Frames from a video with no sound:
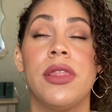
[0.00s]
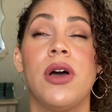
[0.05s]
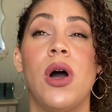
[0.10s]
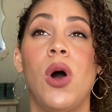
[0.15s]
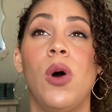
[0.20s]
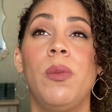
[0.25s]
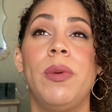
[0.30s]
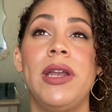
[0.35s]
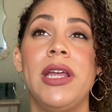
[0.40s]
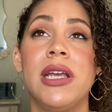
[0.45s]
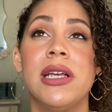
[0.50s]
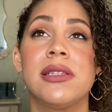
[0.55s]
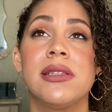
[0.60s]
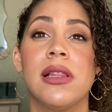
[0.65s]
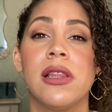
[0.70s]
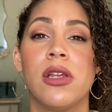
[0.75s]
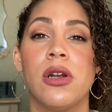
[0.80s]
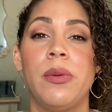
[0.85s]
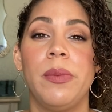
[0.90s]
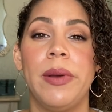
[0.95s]
The opening is
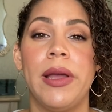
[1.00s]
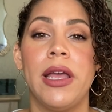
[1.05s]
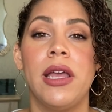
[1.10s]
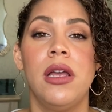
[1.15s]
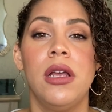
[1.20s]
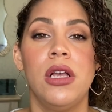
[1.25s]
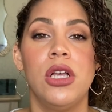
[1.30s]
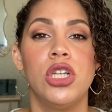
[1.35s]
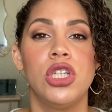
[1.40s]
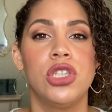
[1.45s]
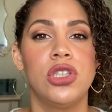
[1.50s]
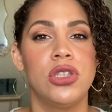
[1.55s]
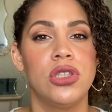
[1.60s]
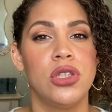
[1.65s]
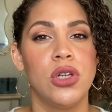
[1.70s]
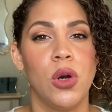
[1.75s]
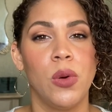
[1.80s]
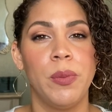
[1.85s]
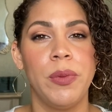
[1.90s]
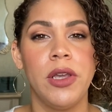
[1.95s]
a little bit
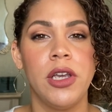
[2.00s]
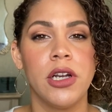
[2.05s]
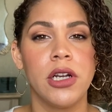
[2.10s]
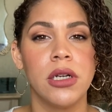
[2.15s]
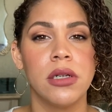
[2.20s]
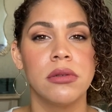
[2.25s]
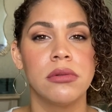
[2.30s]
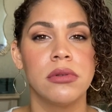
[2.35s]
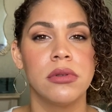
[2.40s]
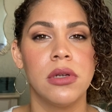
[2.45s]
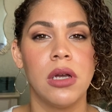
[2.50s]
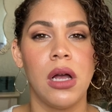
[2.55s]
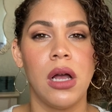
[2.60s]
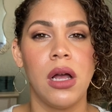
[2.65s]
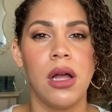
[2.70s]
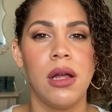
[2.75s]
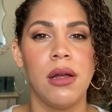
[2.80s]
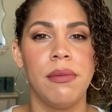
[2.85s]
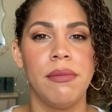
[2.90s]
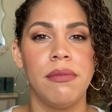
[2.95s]
soapier,
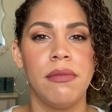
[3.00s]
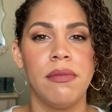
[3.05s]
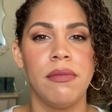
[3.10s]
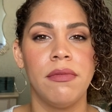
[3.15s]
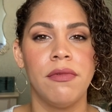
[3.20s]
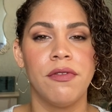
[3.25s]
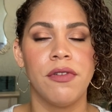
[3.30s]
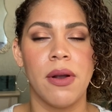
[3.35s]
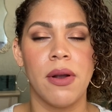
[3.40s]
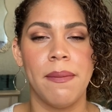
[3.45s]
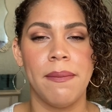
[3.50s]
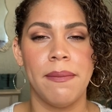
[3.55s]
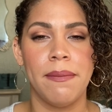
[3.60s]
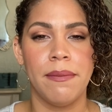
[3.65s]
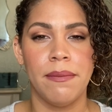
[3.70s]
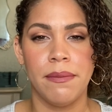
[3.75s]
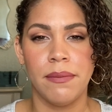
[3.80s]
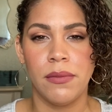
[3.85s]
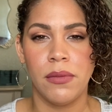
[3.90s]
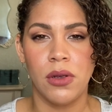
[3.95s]

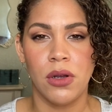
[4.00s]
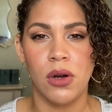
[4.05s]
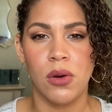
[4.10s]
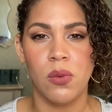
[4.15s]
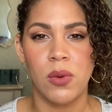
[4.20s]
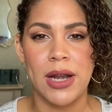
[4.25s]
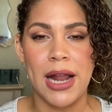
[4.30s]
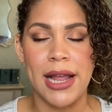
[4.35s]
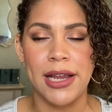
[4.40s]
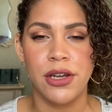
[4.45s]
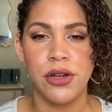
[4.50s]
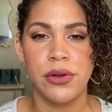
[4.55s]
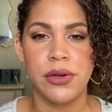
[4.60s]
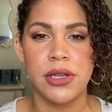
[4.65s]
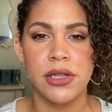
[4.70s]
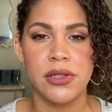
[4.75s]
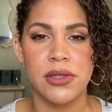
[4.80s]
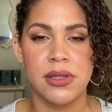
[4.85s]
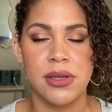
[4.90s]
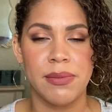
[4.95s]
from, you know, what I
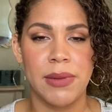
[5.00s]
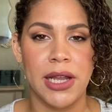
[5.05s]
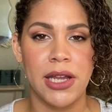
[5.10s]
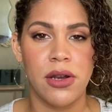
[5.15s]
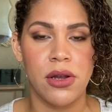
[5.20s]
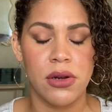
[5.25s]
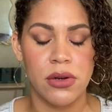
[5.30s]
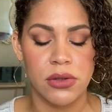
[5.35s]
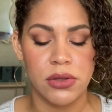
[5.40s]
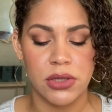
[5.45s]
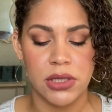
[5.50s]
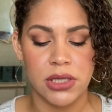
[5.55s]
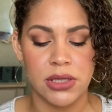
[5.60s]
noticed to my nose.